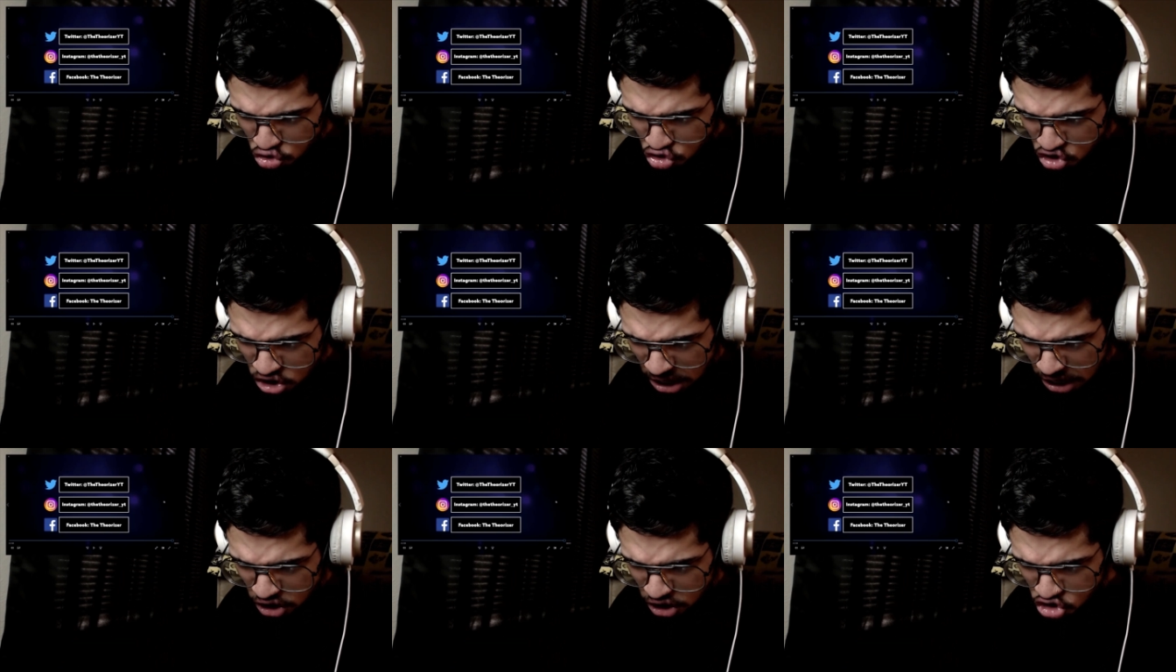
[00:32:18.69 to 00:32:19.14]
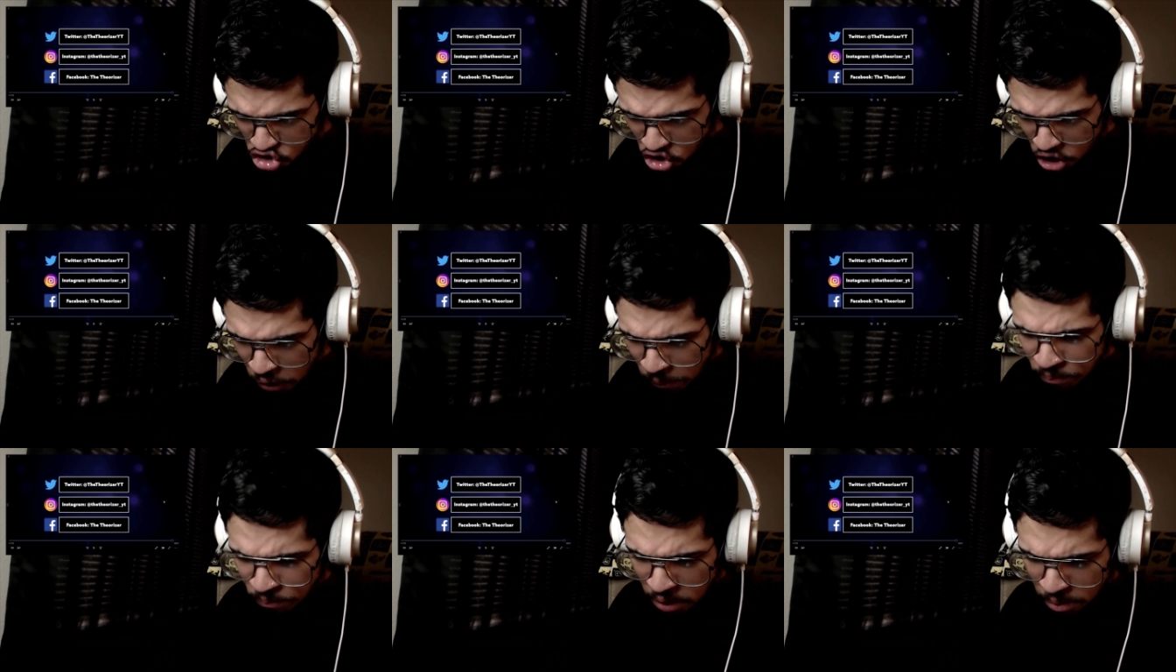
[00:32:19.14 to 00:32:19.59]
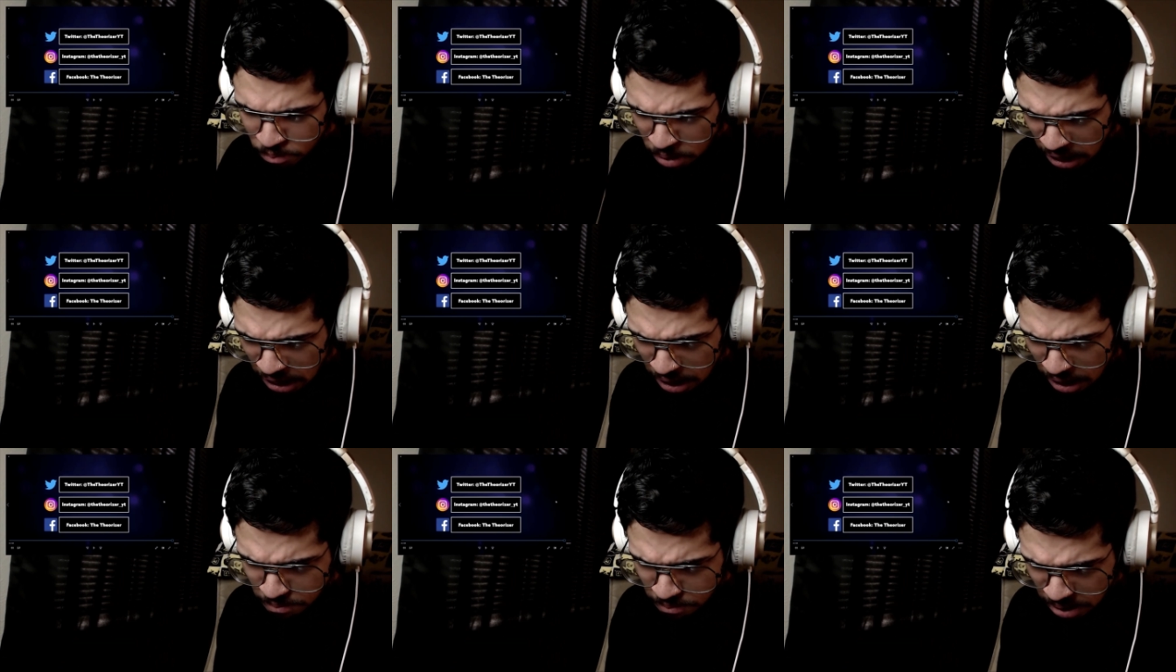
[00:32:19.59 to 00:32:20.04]
sense,
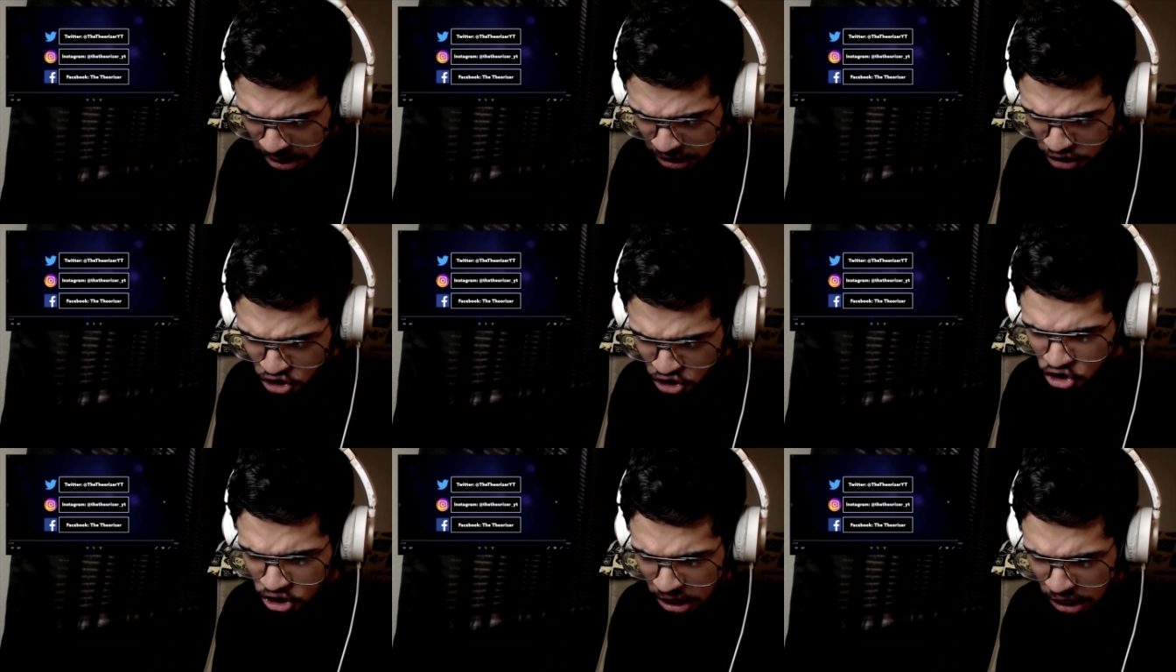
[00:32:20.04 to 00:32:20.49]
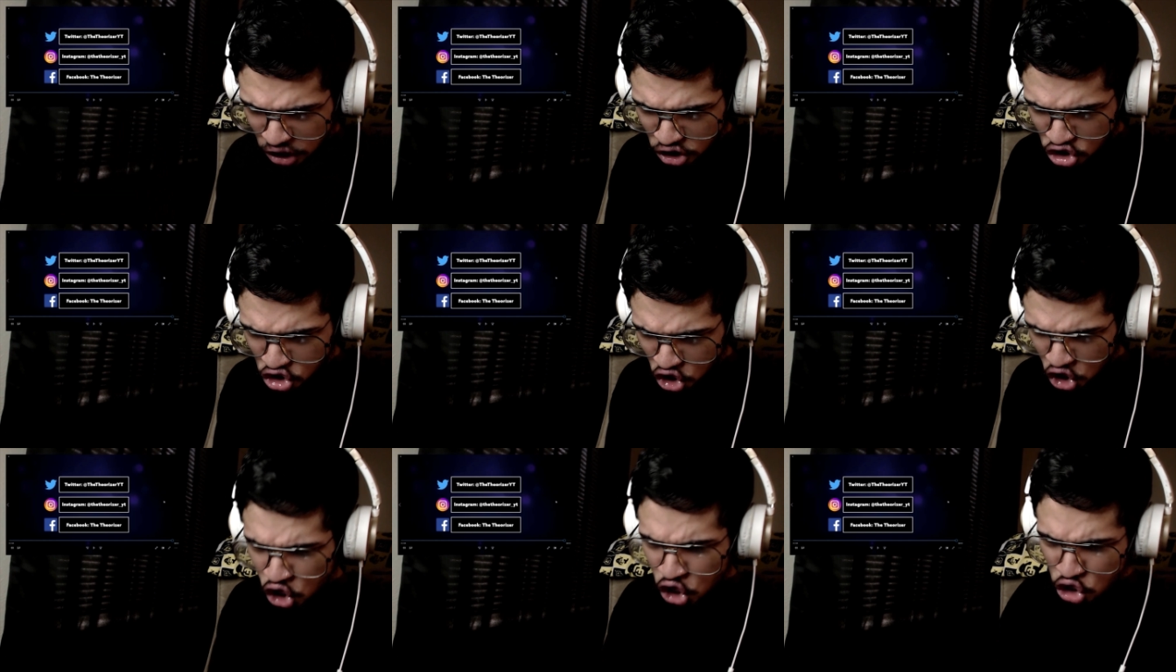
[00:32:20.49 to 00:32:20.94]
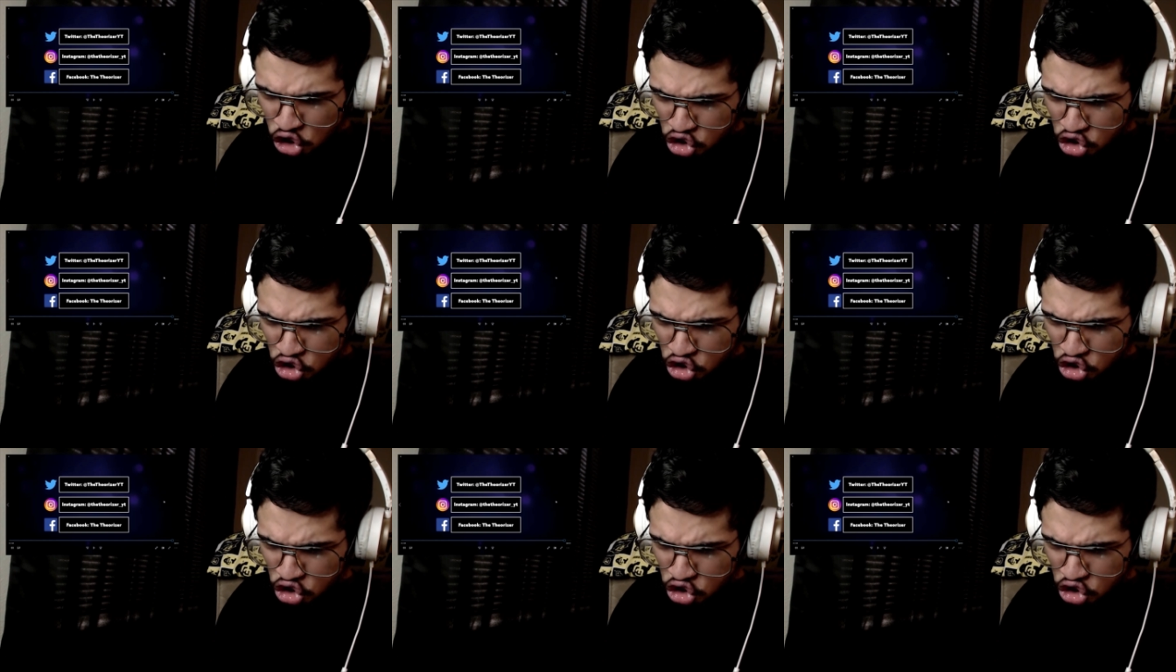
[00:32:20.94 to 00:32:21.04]
but it makes sense.